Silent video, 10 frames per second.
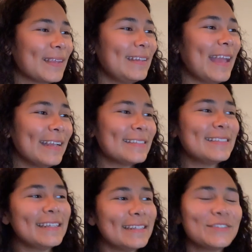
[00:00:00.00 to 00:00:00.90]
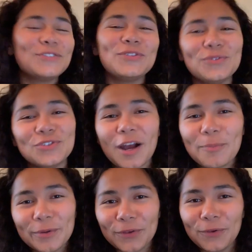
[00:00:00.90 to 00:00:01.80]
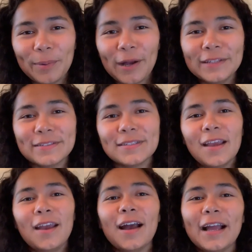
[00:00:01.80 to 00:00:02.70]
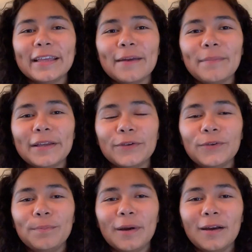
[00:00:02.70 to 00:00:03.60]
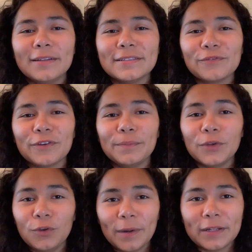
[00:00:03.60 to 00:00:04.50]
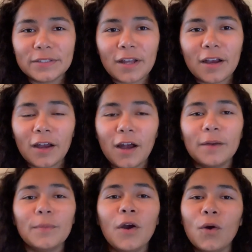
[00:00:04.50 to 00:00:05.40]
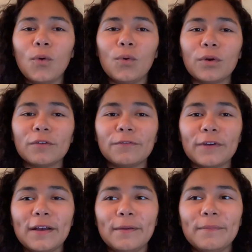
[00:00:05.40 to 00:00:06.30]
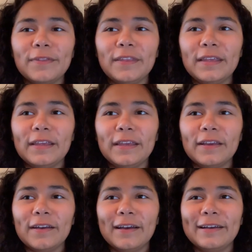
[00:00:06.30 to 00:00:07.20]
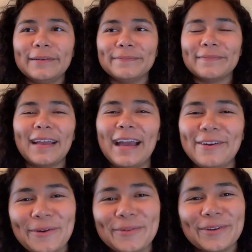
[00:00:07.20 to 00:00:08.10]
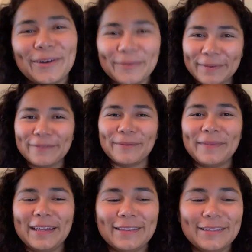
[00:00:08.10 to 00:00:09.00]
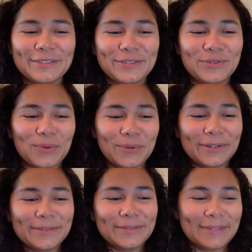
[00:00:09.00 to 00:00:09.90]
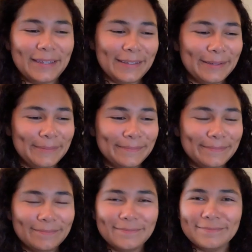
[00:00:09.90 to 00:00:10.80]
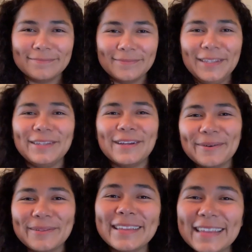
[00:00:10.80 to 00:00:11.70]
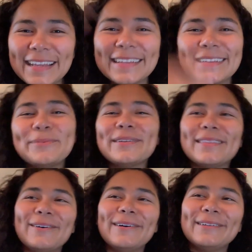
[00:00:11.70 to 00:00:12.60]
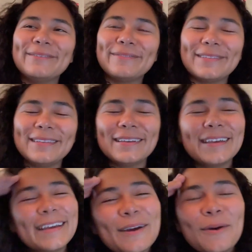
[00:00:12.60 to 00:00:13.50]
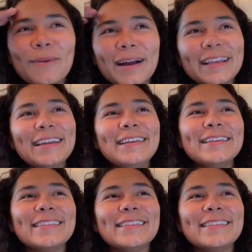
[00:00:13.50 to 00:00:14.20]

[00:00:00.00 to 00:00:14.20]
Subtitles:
Next is to shop with coupons. I get my coupons from coupons.com or from the, I don't know what they're called, but from like the stores, like, you know, the thing that with all of, why can't I